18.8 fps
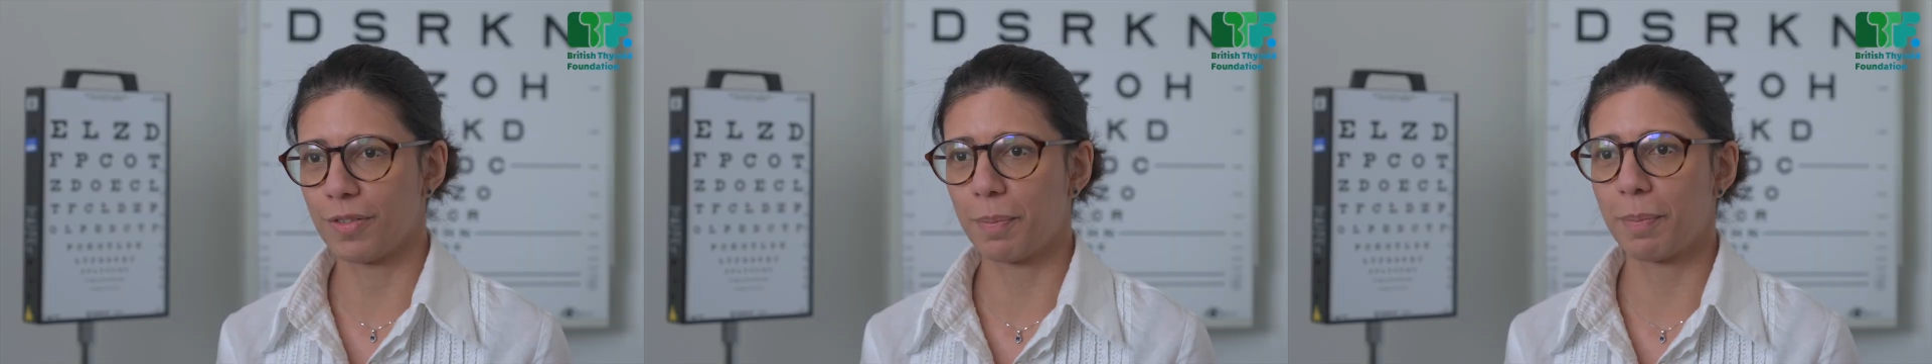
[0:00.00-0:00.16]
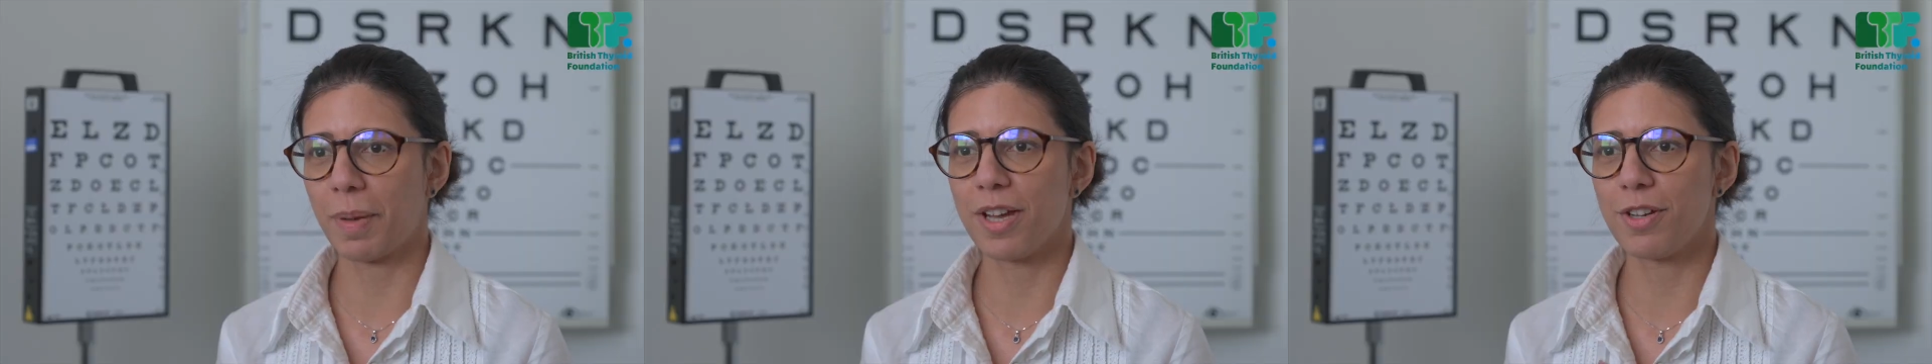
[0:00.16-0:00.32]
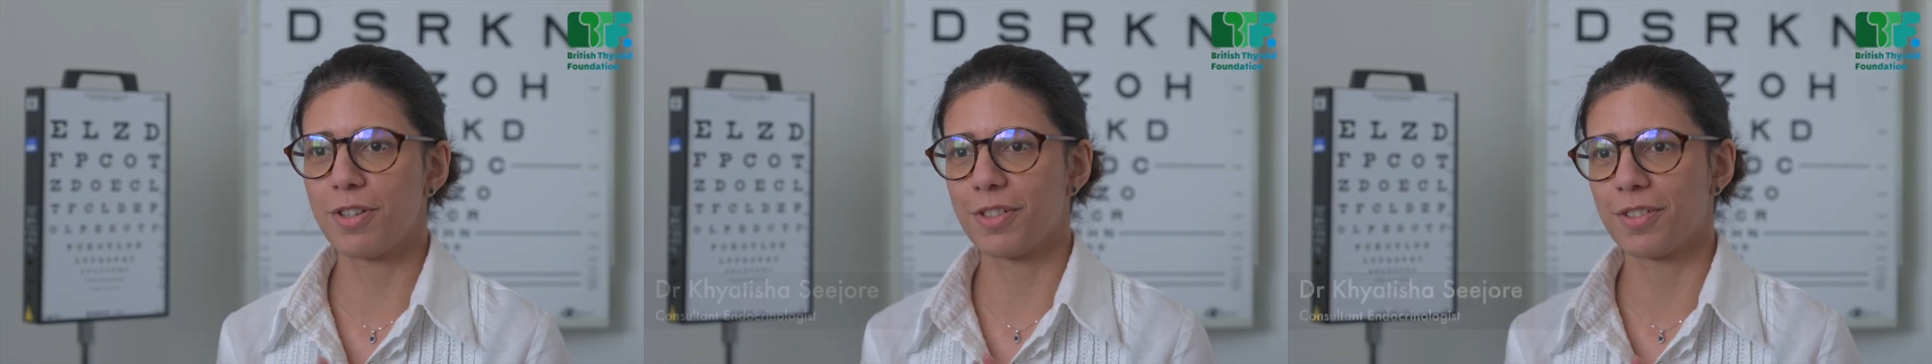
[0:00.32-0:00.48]

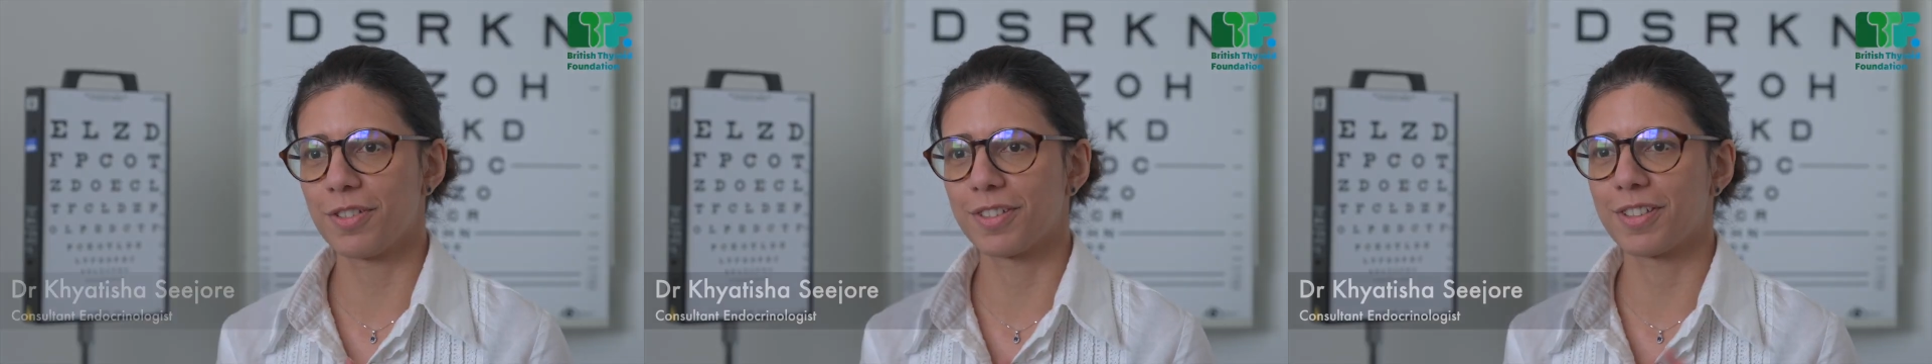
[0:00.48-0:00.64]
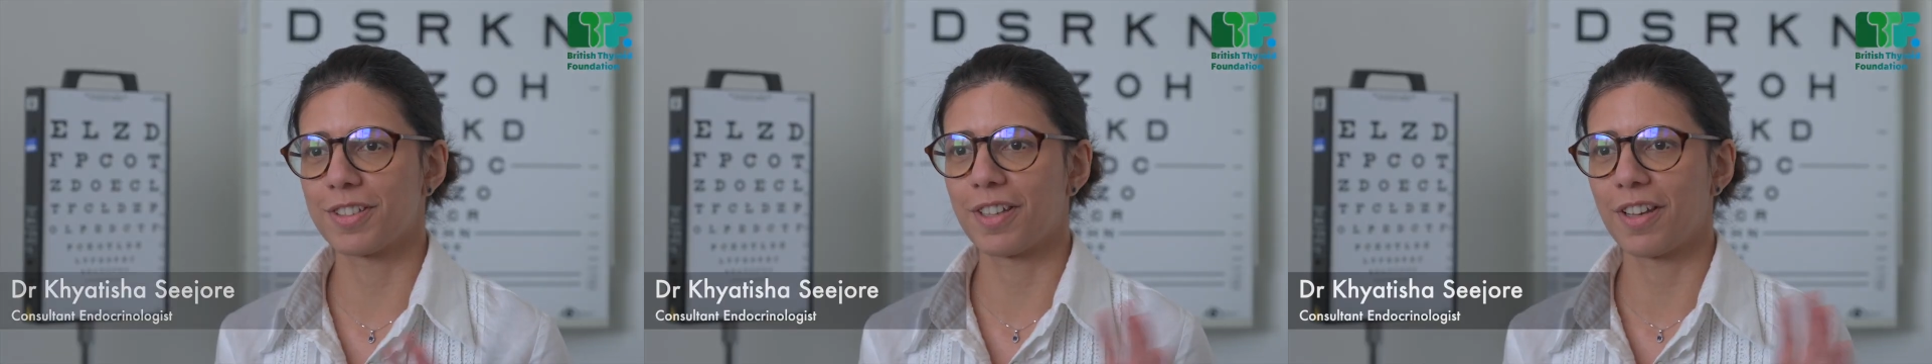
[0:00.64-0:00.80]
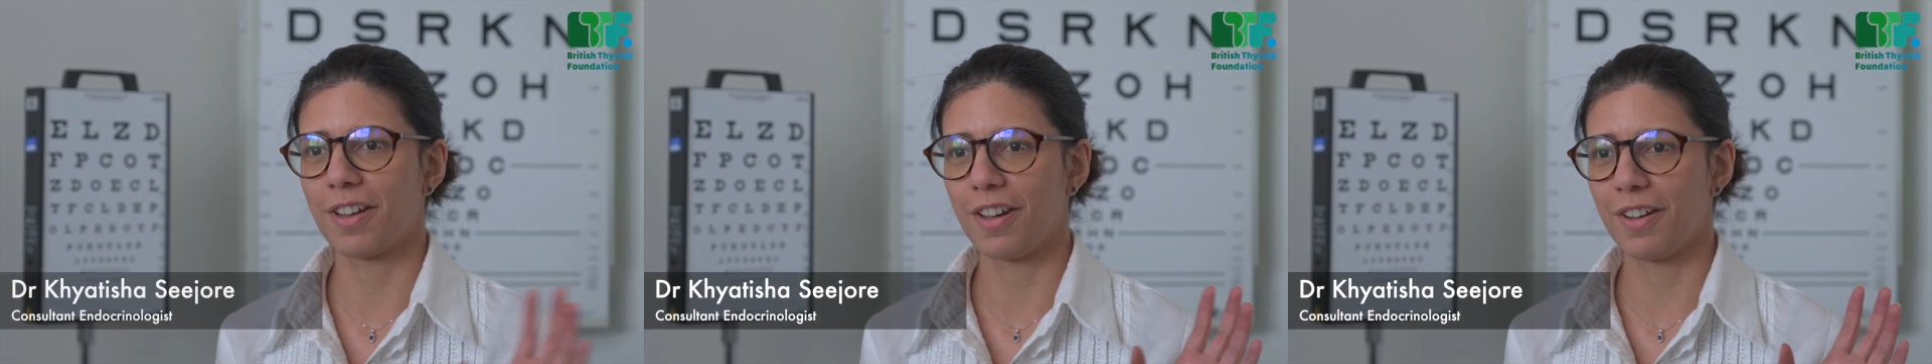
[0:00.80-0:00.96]

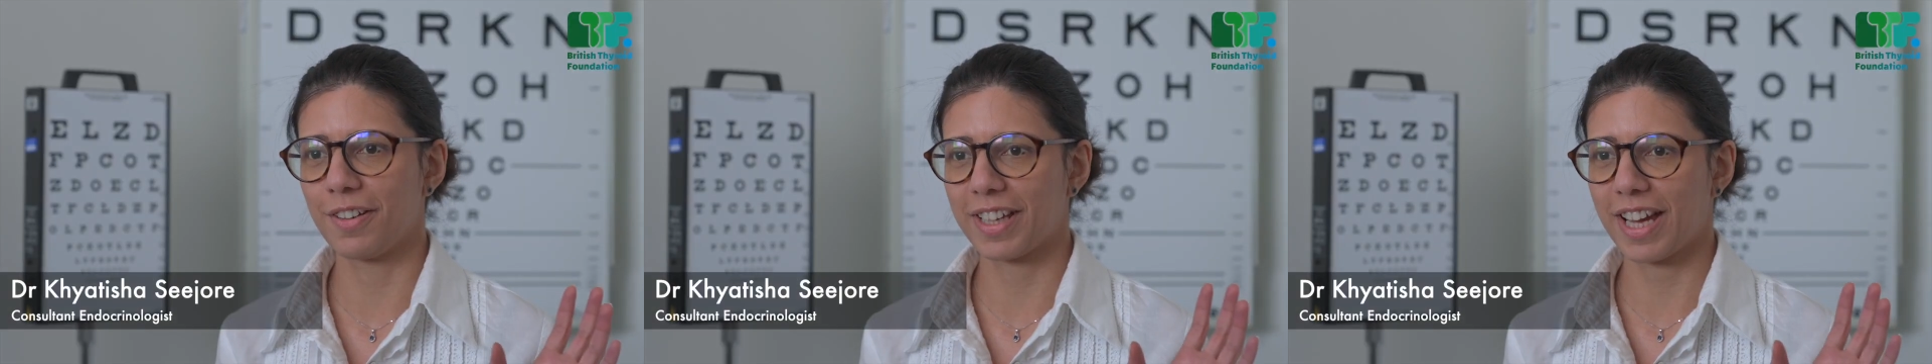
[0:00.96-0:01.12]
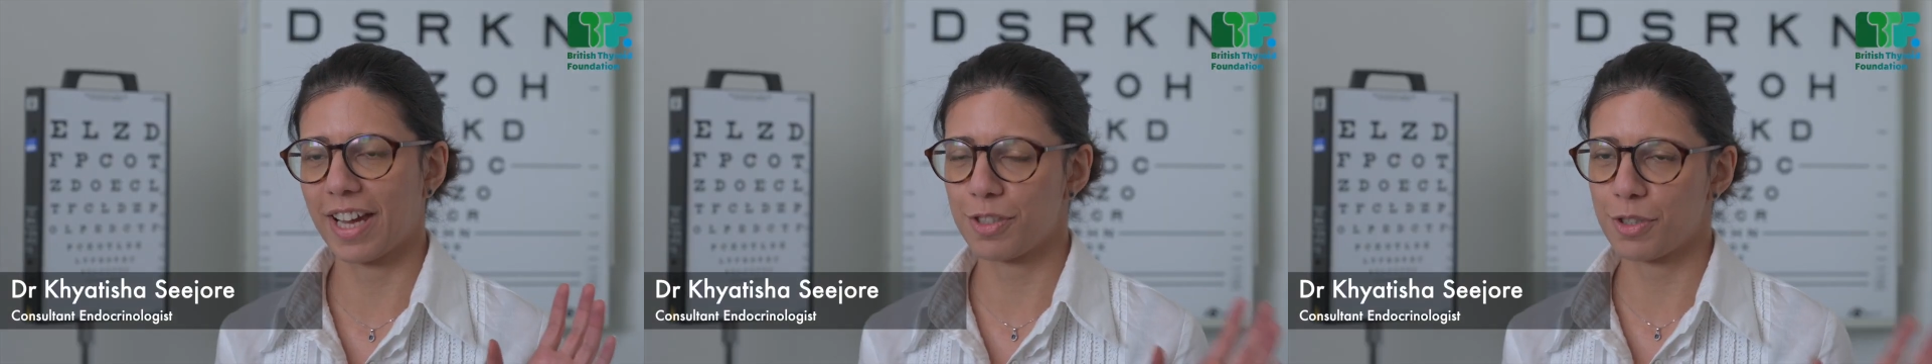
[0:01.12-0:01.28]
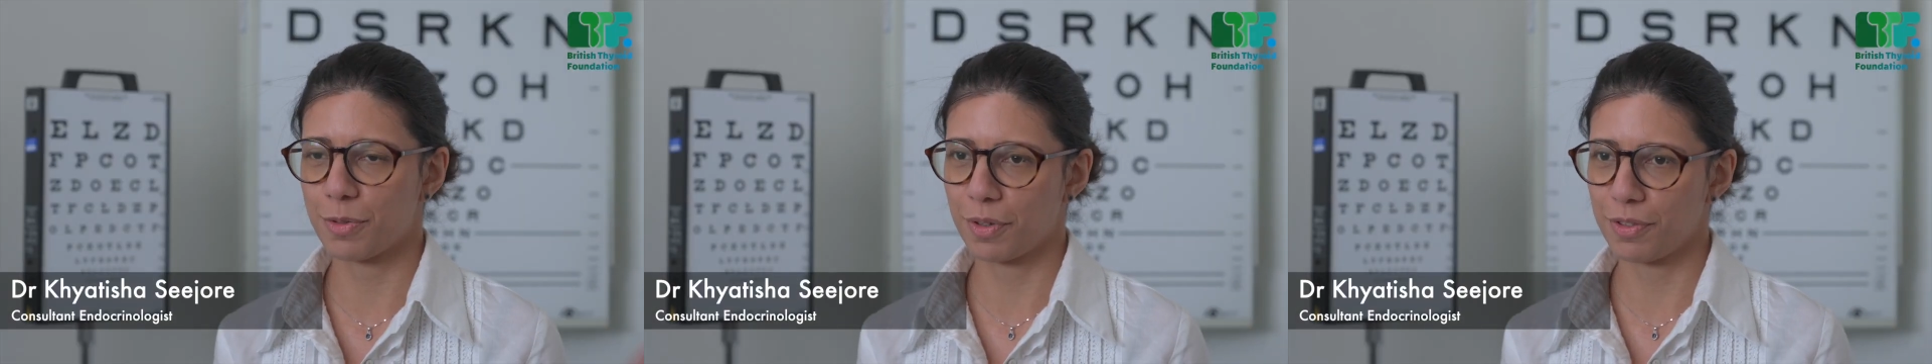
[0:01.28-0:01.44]
patient gets